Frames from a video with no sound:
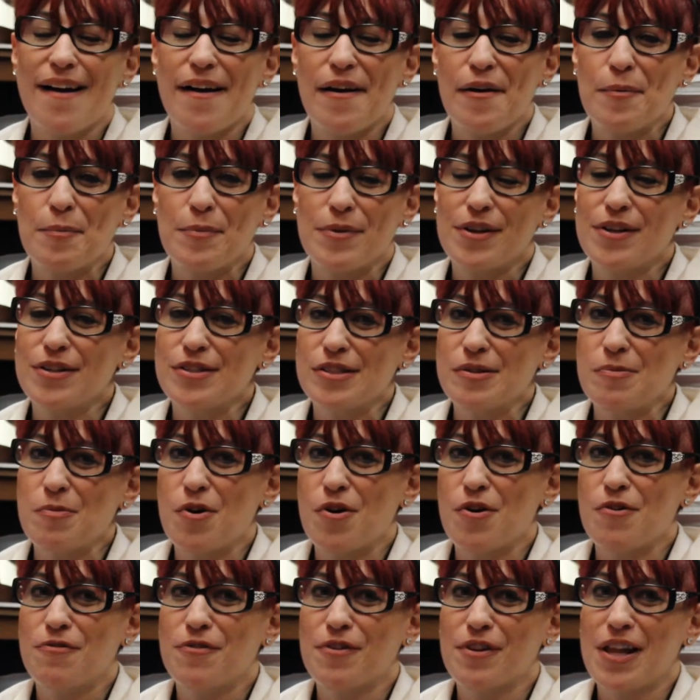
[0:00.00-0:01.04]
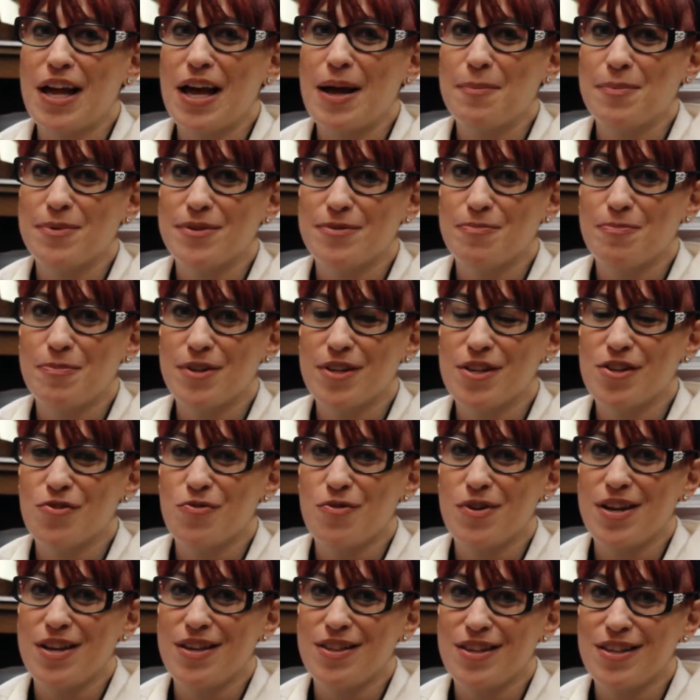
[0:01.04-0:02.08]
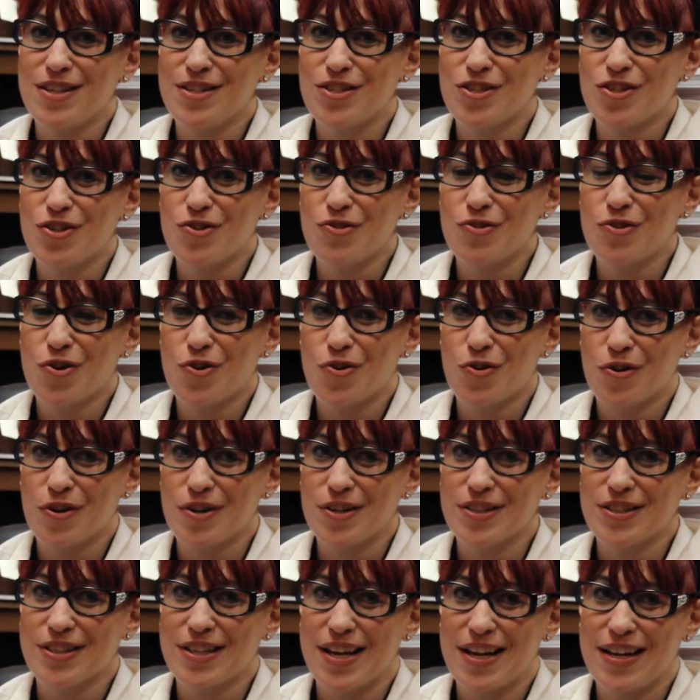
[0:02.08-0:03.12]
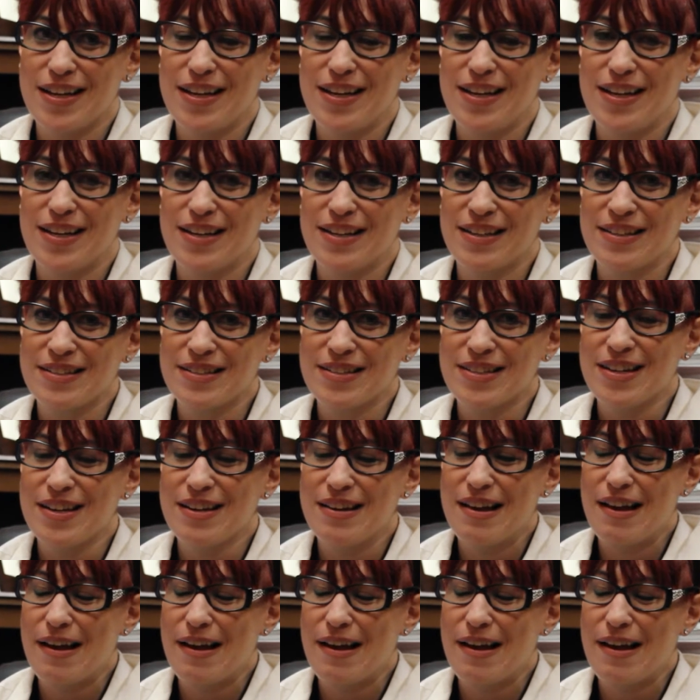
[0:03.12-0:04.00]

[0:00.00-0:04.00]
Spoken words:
There's some overlaps between these two course ideas.